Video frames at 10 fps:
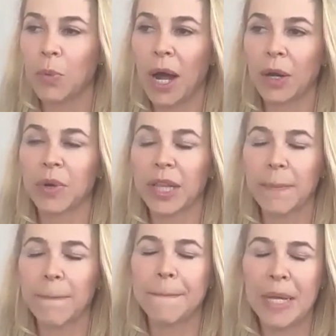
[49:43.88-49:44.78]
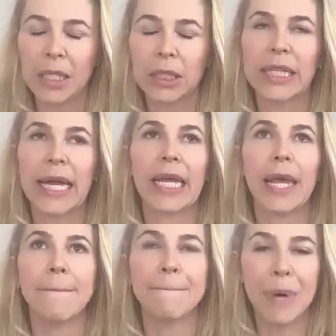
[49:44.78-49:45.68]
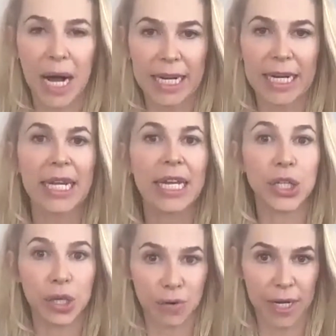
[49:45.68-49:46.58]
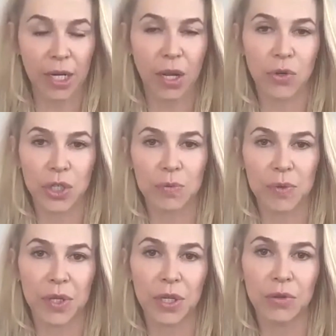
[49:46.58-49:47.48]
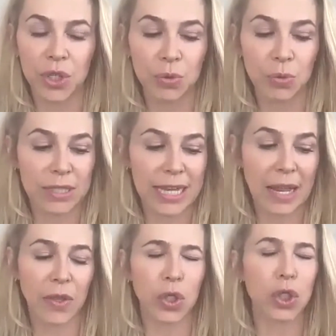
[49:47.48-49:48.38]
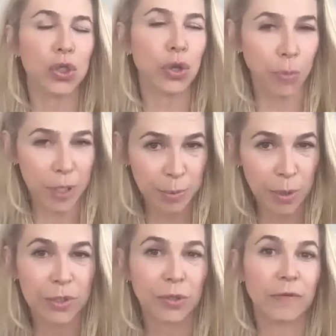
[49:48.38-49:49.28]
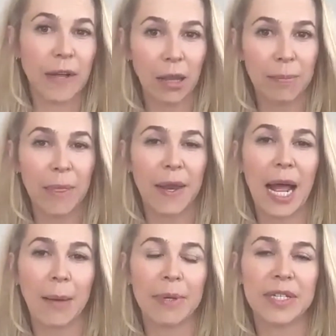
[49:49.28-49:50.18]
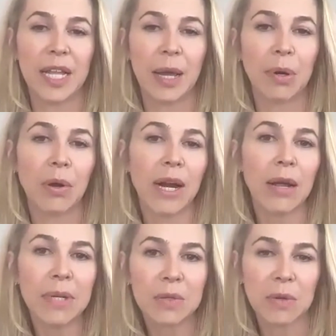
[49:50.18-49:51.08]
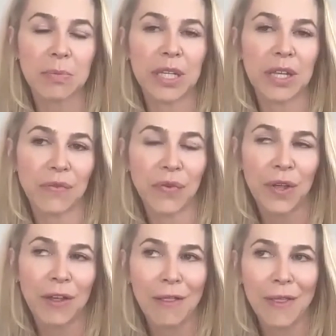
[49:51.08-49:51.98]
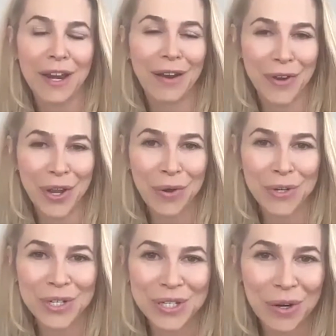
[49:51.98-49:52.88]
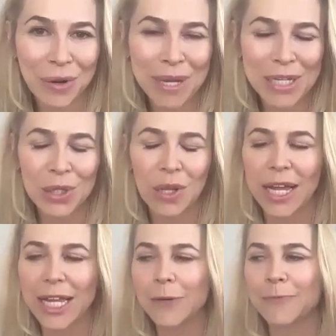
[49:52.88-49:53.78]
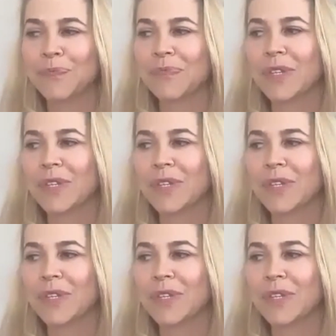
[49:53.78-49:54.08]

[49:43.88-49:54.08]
We want to really build like embodied integrated coaches with a huge tool set. And there's so much personal development that happens in that program because we believe that every coach is their own best client.